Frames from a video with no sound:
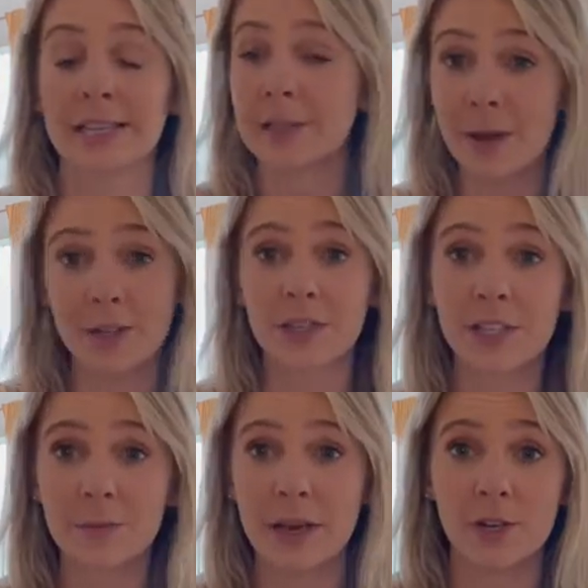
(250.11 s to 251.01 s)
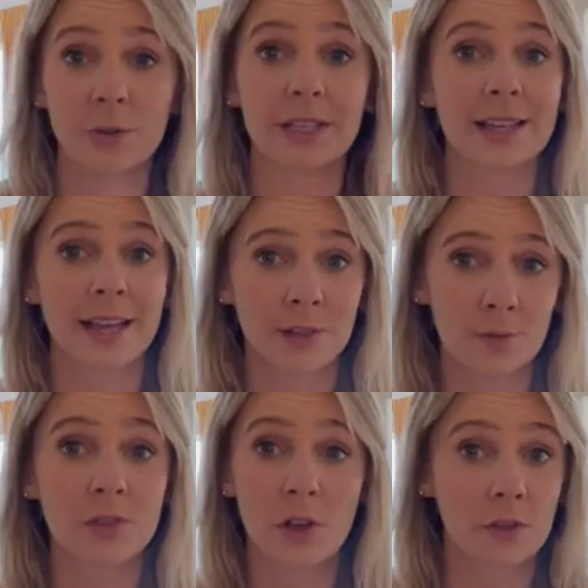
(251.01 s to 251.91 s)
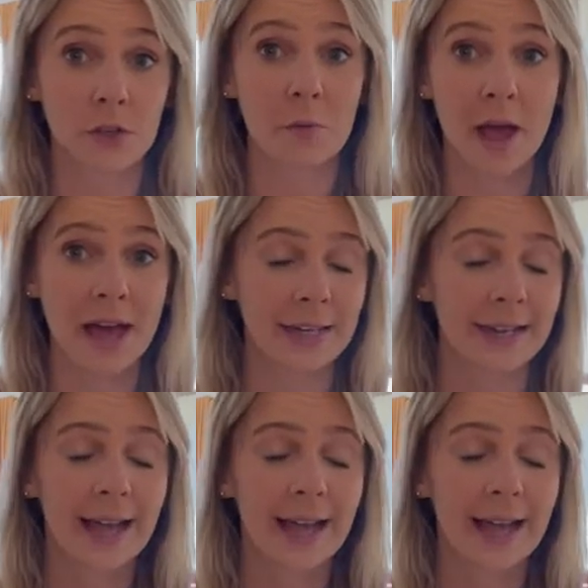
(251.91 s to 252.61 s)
especially the Spanish one. The Italian one's also bad,